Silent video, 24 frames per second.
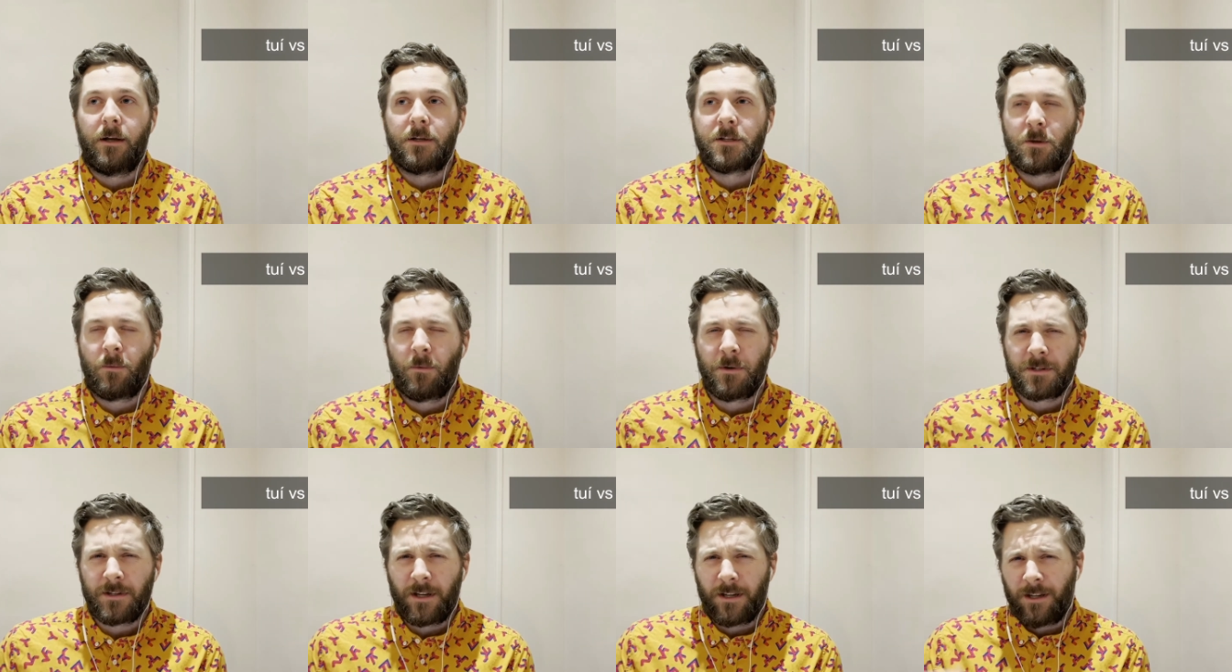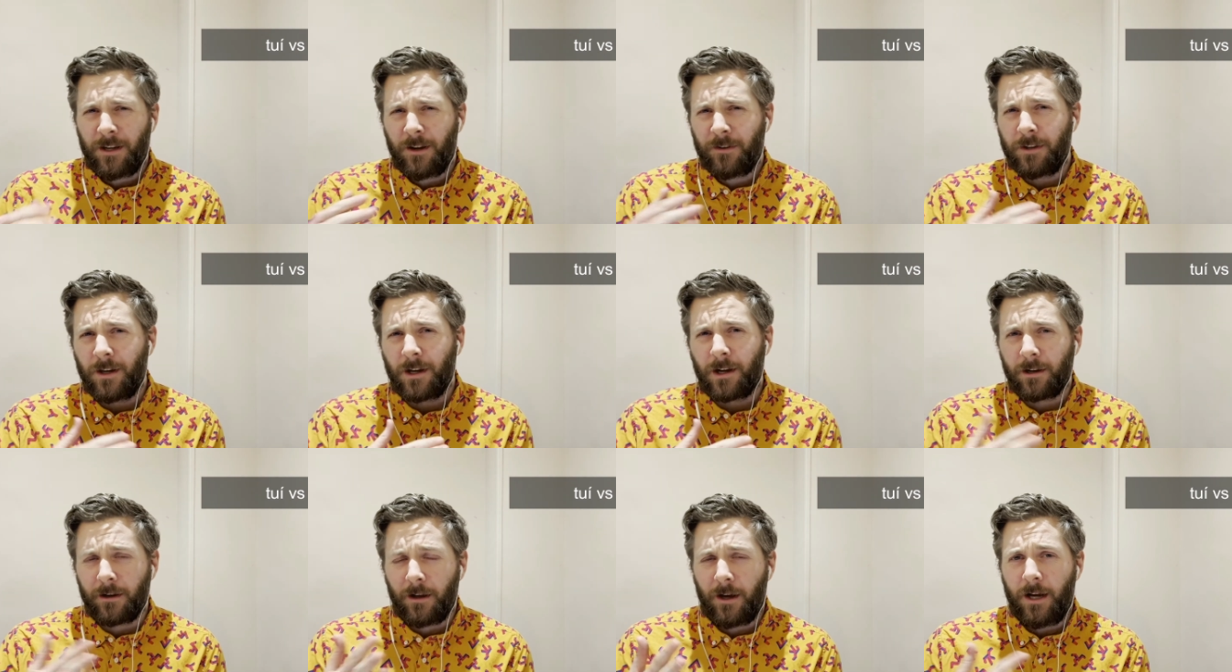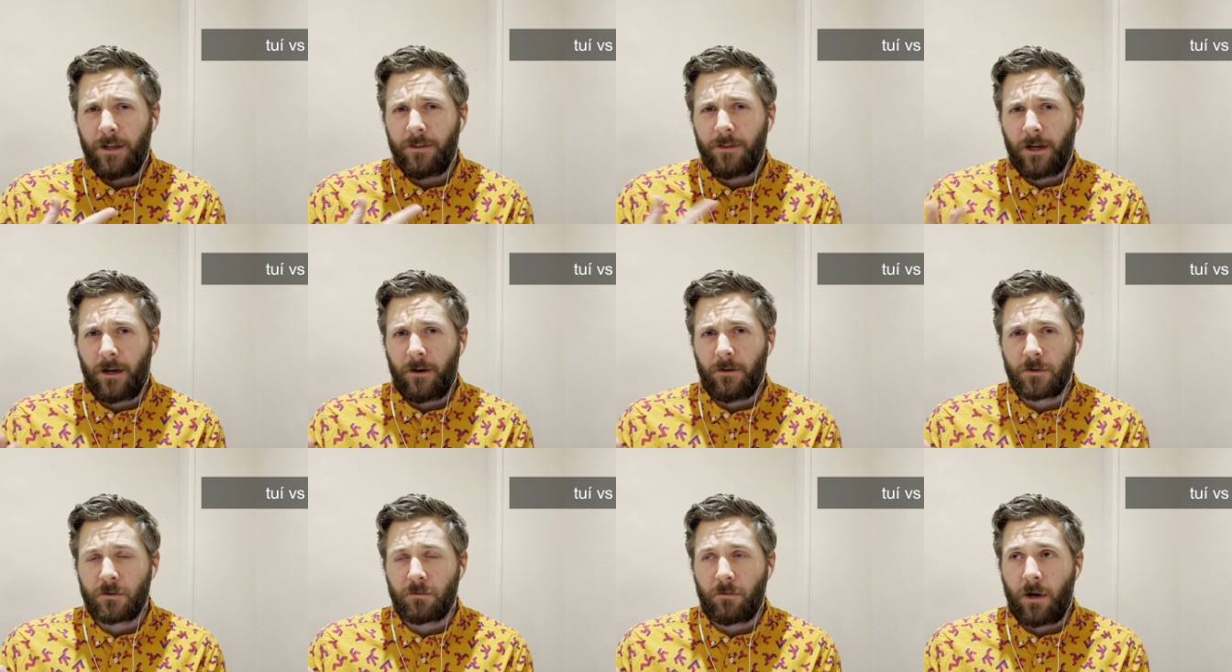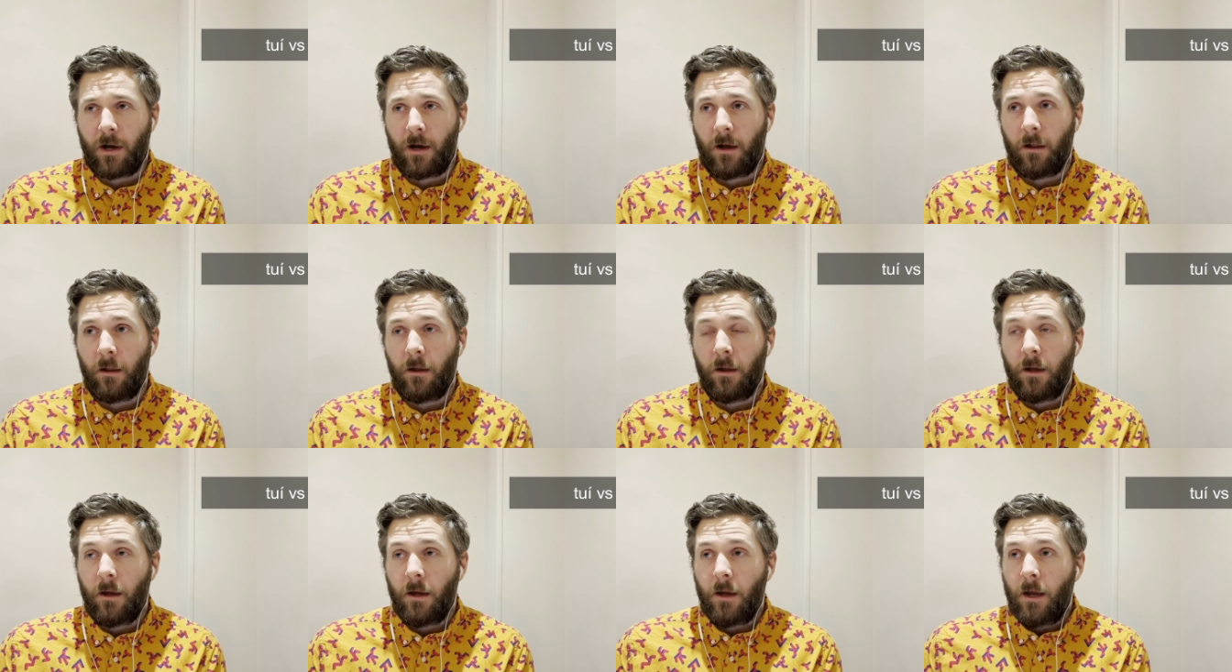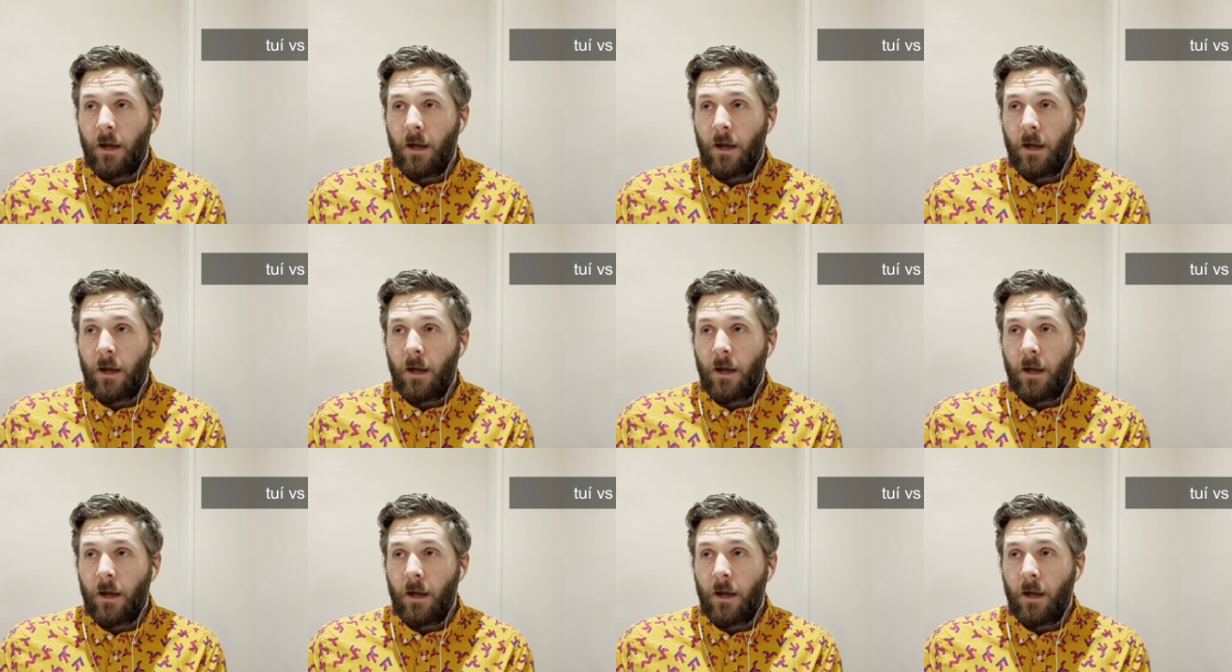It's almost like you hear that glide there as well.